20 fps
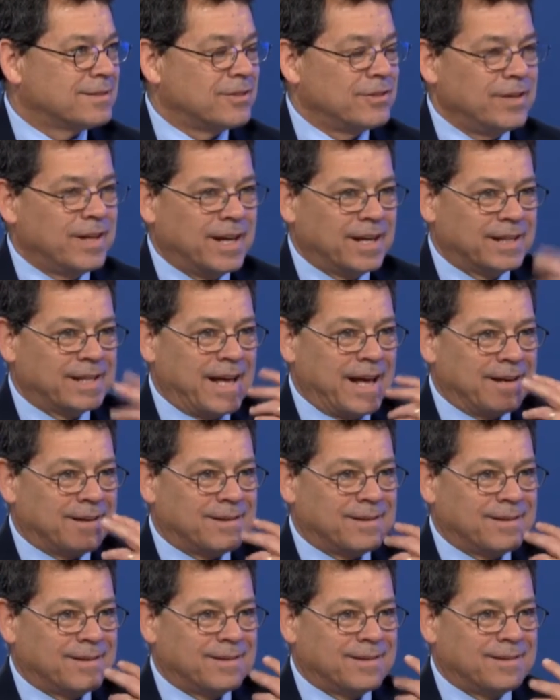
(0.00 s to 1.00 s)
So you get that,
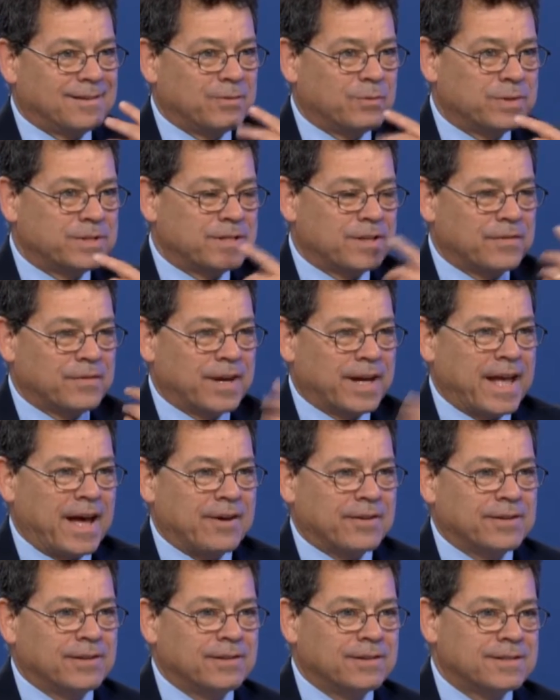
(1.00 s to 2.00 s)
what's it, the
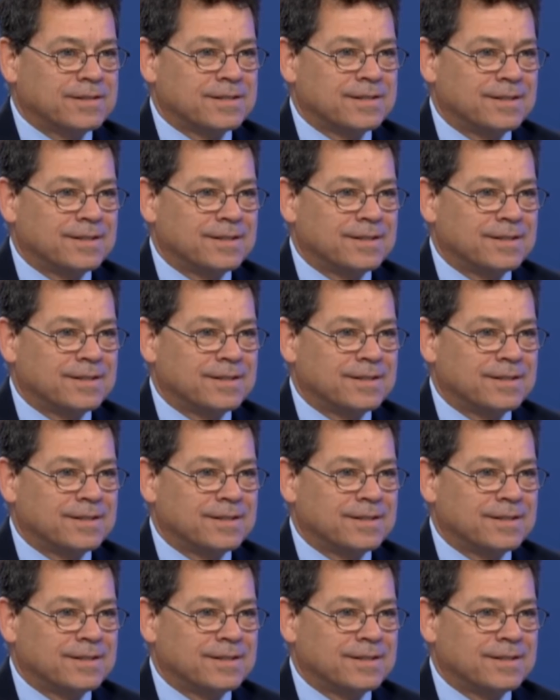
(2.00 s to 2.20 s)
calculus?